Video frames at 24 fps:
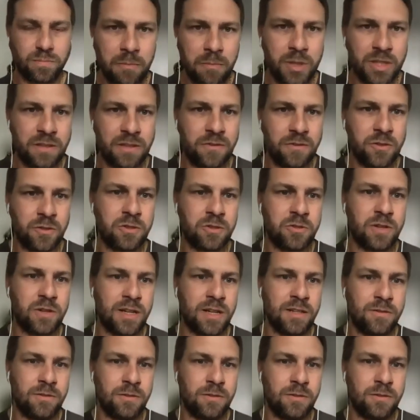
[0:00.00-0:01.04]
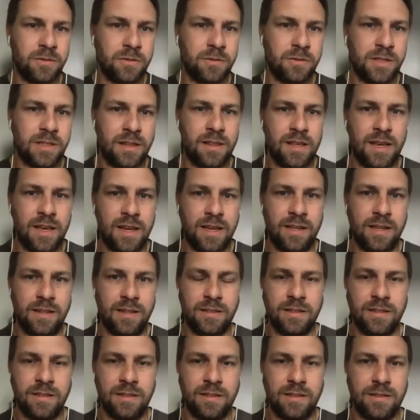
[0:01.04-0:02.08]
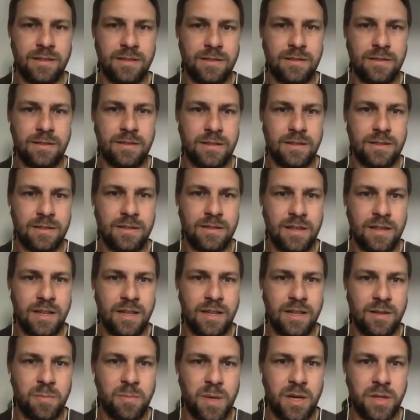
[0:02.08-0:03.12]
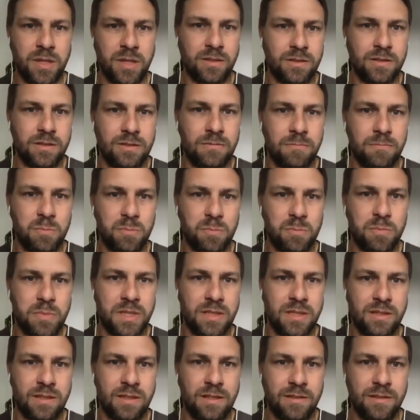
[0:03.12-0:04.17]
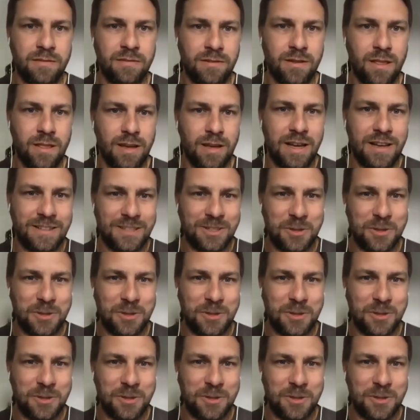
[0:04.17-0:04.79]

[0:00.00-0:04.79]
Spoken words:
But if you try to do it at the end, it's a nightmare, because basically everything has